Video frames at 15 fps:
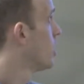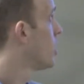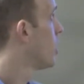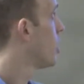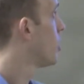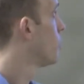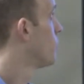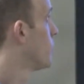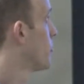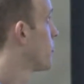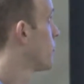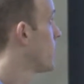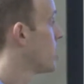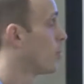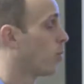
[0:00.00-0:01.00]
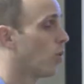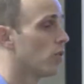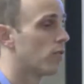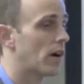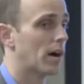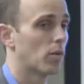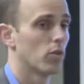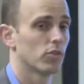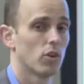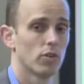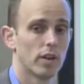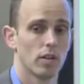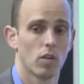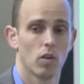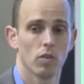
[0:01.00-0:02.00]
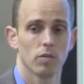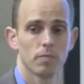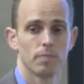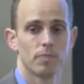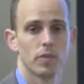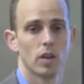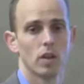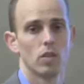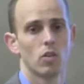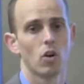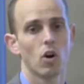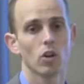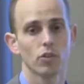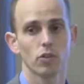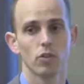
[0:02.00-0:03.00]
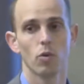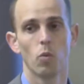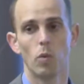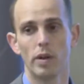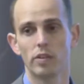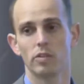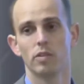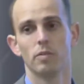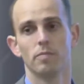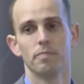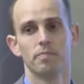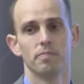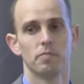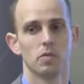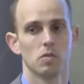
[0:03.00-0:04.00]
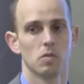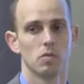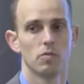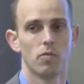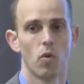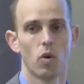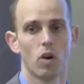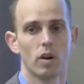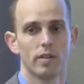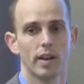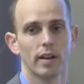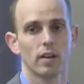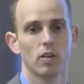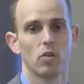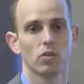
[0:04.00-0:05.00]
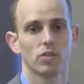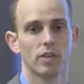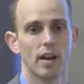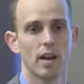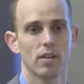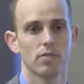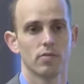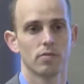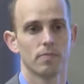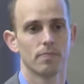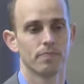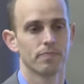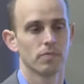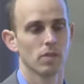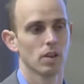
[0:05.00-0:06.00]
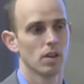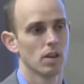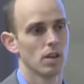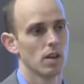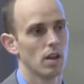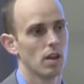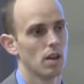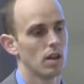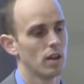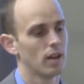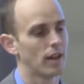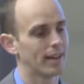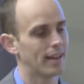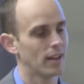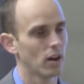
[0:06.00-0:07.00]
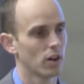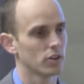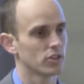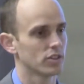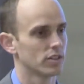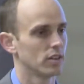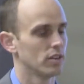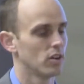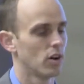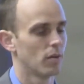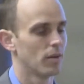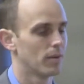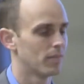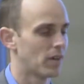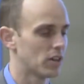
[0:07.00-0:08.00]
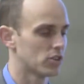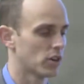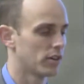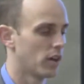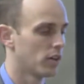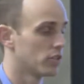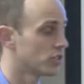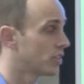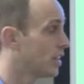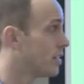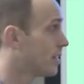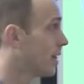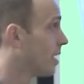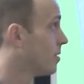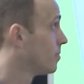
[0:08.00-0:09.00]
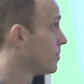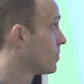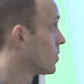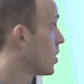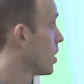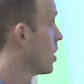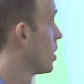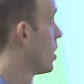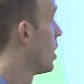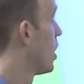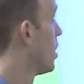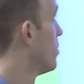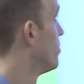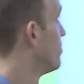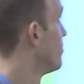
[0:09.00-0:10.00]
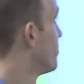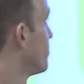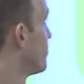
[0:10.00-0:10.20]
Um, they deploy firewalls all day long. They're also the wisdom for our technical staff. And I can't under you know, I'm not trying to understate that. Um,